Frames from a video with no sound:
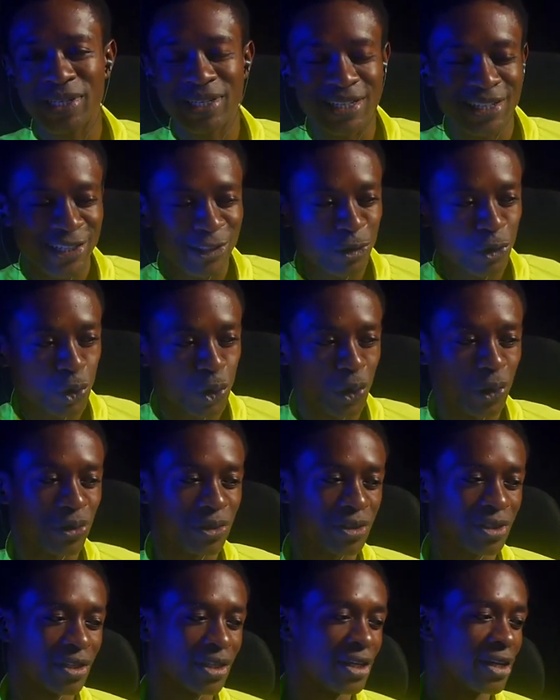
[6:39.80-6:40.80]
wing
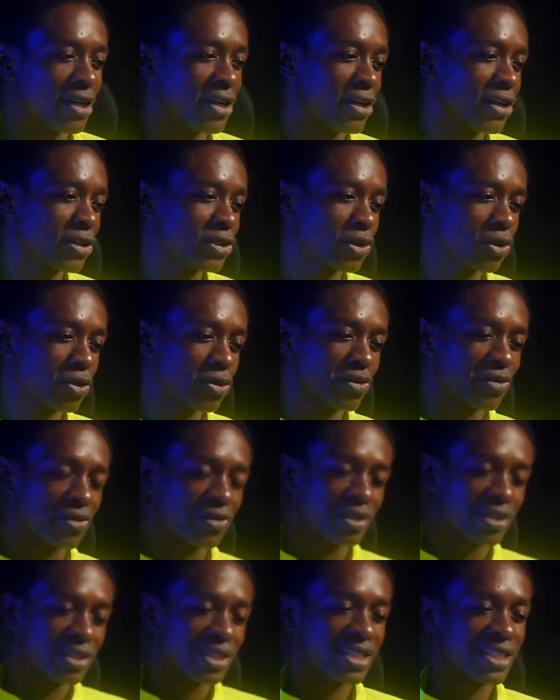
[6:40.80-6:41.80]
drone. So
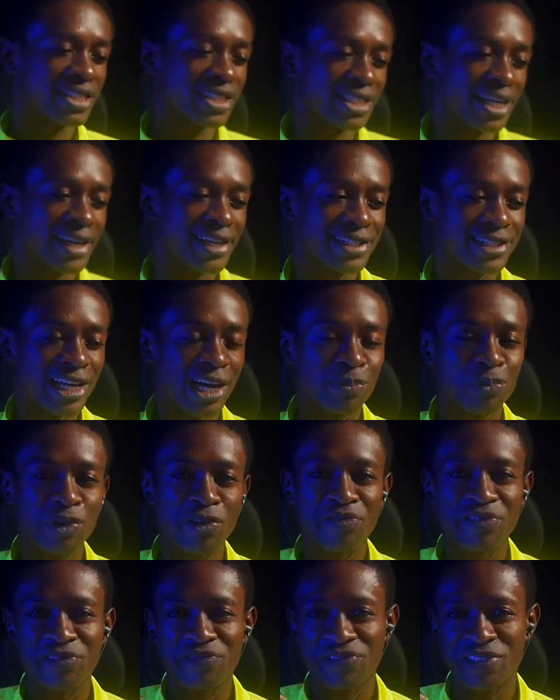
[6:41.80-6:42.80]
this is an
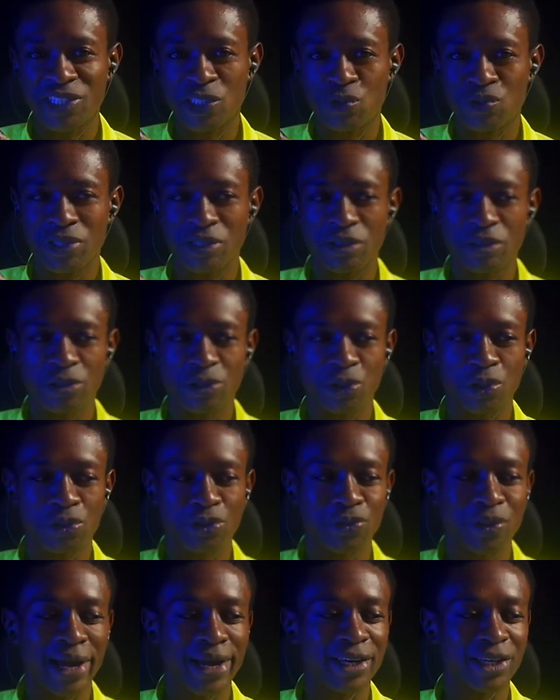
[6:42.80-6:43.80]
example of a fixed wing
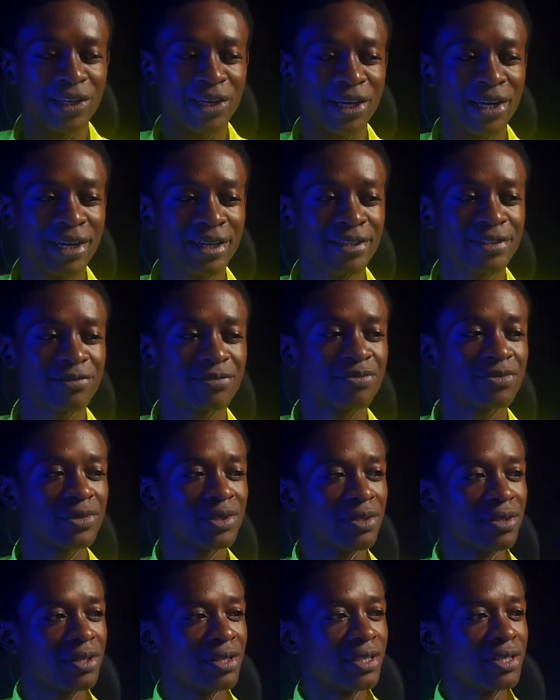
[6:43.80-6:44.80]
drone right here.
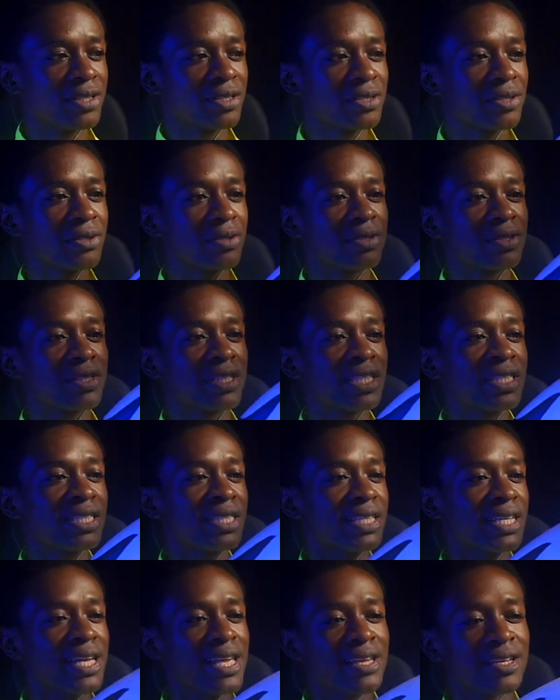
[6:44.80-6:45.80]
So
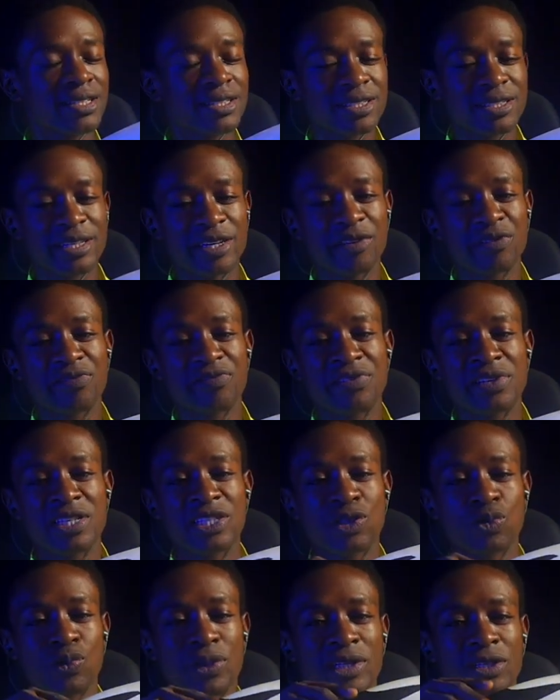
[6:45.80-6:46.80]
this is a
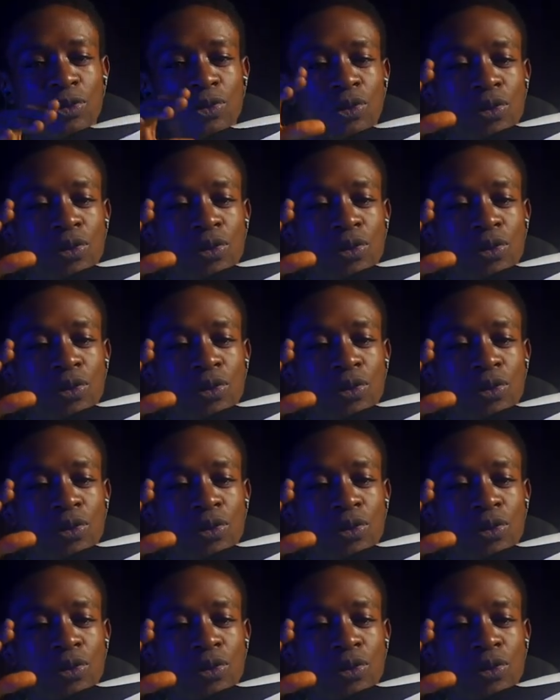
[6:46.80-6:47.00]
fixed wing